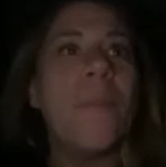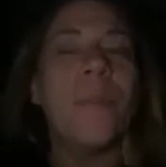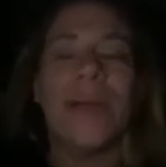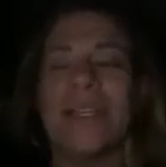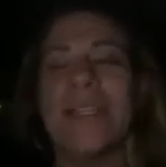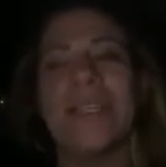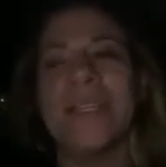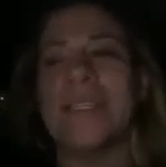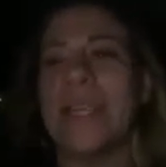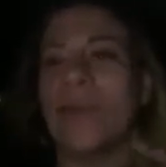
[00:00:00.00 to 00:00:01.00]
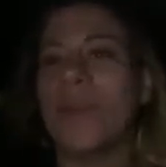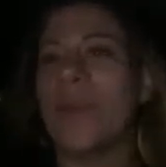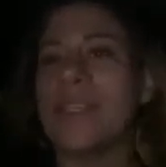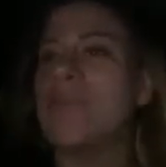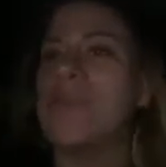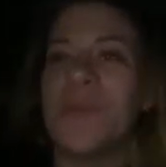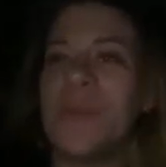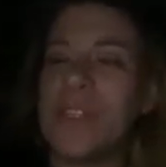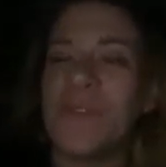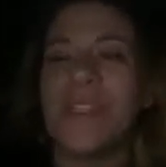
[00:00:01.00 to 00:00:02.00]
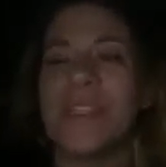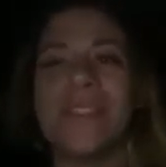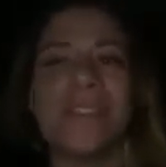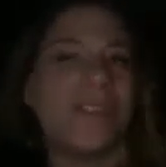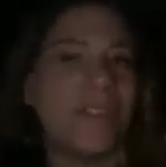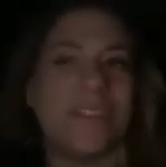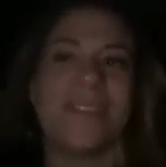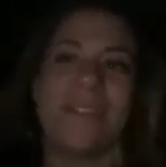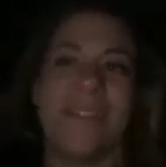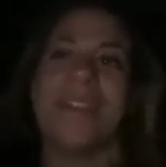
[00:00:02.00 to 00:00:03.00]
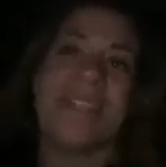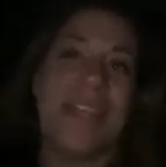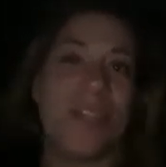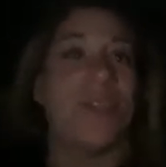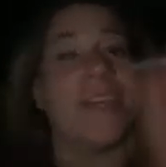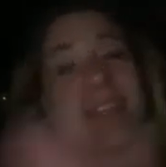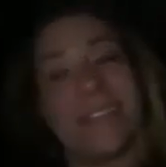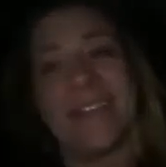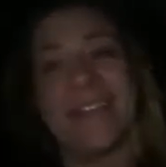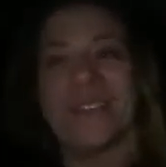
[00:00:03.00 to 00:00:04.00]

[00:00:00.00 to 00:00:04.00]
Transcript: But at the end of the day, when you ask them who their best friends is Daniel and Isaiah.